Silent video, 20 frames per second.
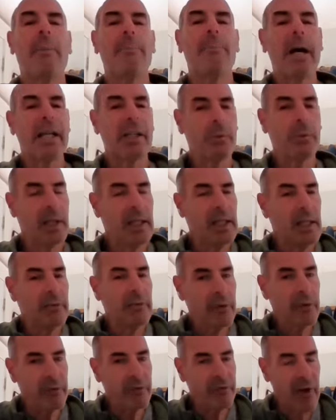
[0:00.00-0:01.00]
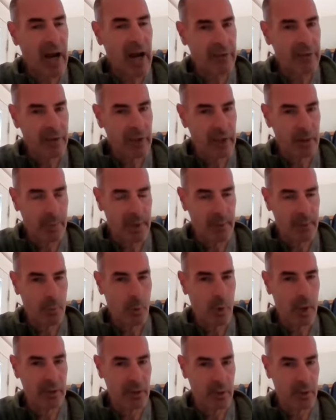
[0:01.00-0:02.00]
By the way, liver 5 can be
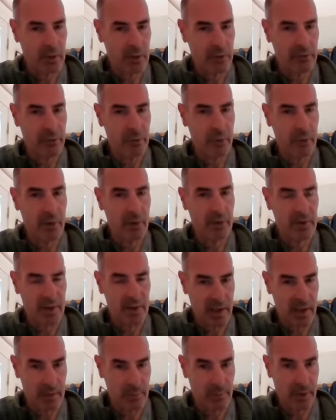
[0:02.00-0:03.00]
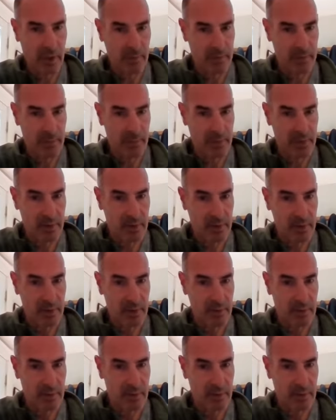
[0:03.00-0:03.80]
quite good for skin problems.